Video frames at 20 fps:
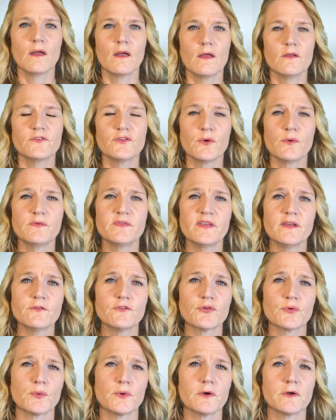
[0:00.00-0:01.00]
So
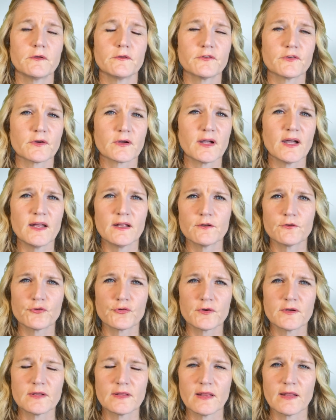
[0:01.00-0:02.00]
essential oils are kind of
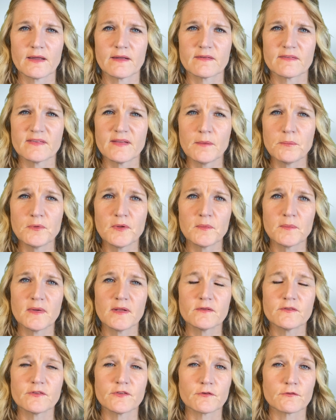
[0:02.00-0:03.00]
treated like
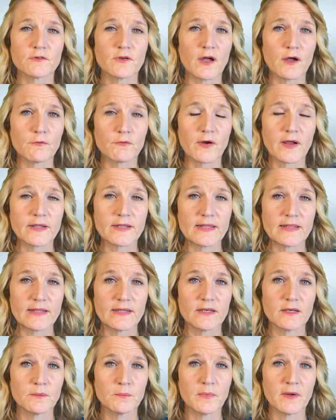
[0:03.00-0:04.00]
supplements. They're not
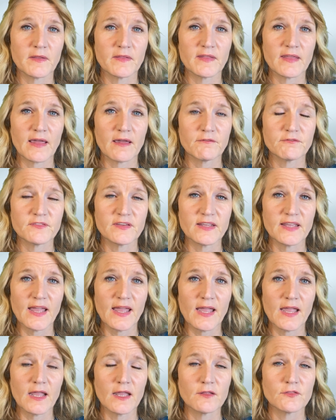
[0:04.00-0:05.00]
regulated by the
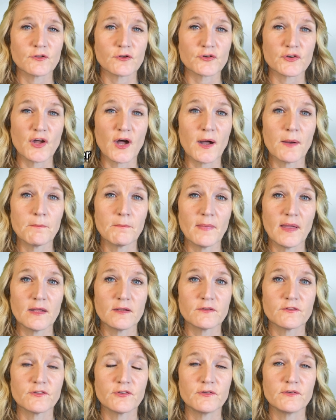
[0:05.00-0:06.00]
FDA, and they're not
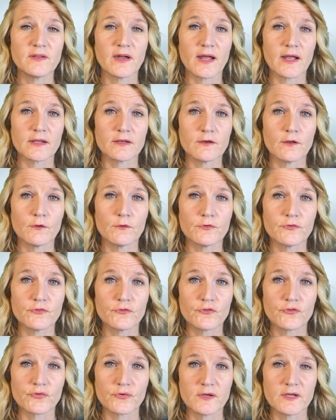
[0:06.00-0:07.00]
meant to diagnose,
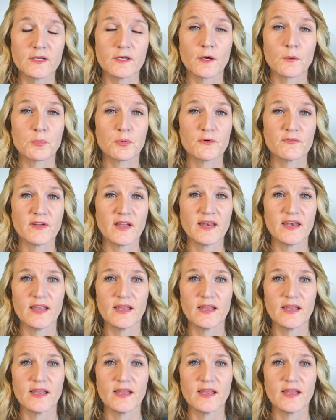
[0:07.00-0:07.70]
treat, or prevent